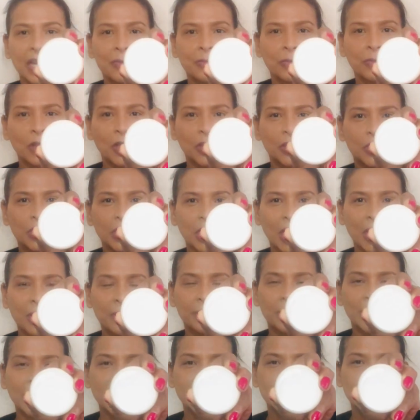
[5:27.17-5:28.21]
going to
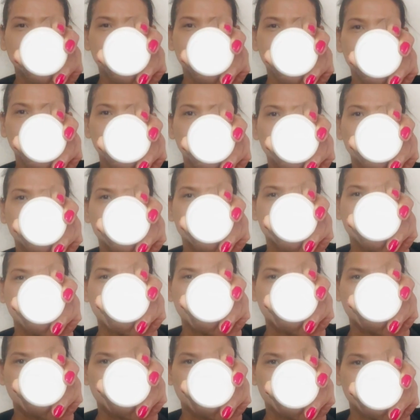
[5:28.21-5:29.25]
apply the loose
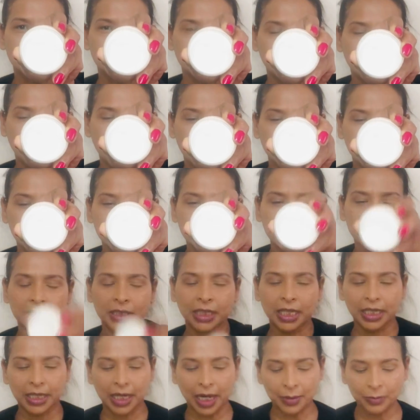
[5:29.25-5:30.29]
translucent powder.
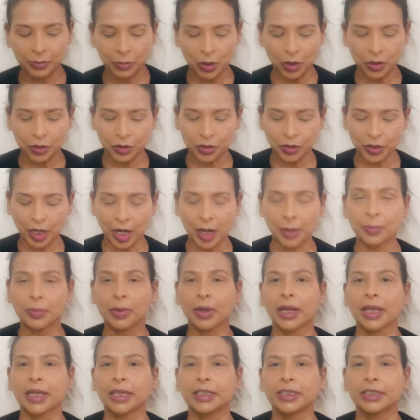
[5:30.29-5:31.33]
Then I'm going to
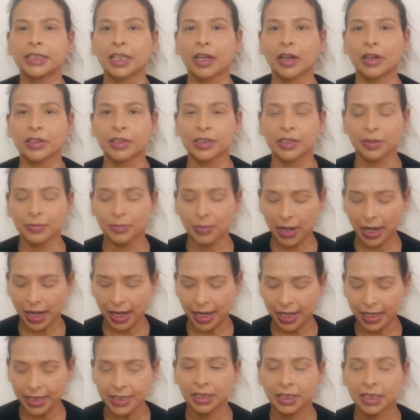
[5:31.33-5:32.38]
apply the under my
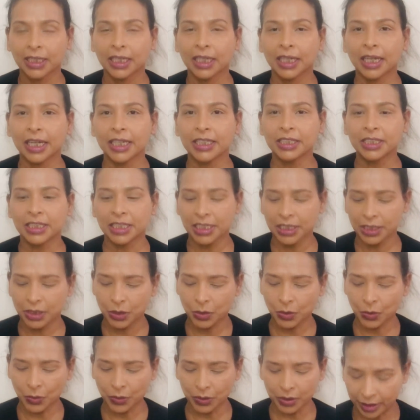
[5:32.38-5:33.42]
eyes and
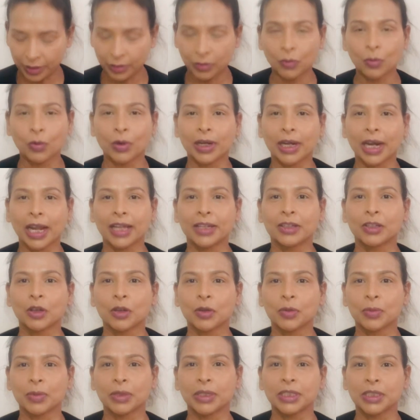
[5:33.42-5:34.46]
T-zone where I
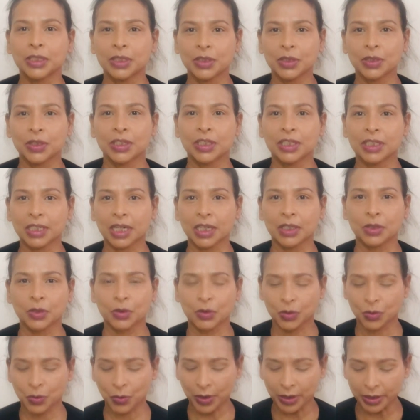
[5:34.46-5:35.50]
normally start to
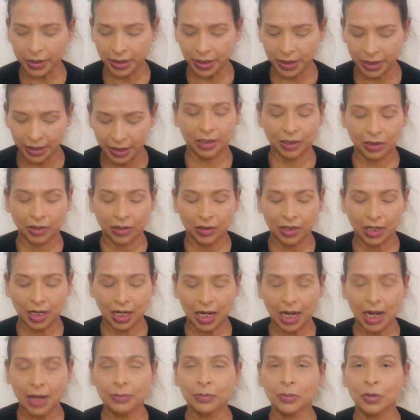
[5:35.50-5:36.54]
sweat.
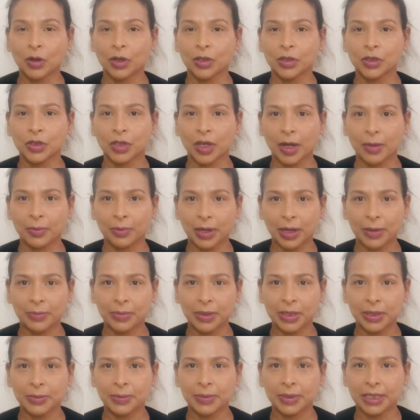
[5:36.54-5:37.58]
I'm going to apply
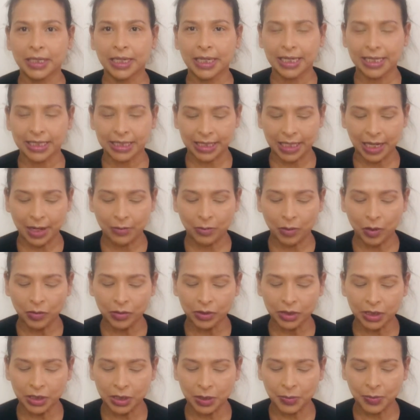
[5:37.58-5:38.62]
very less amount,
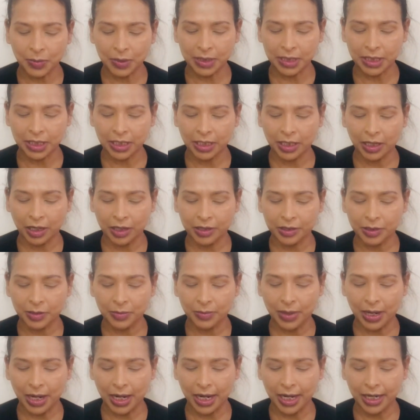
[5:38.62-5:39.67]
especially under
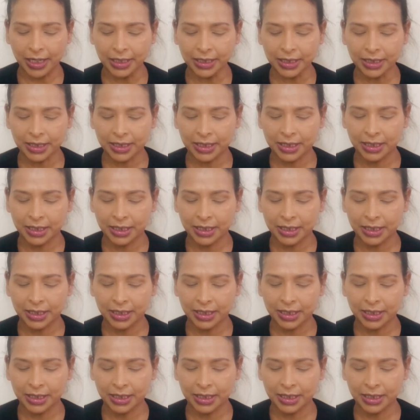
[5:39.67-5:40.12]
my eyes,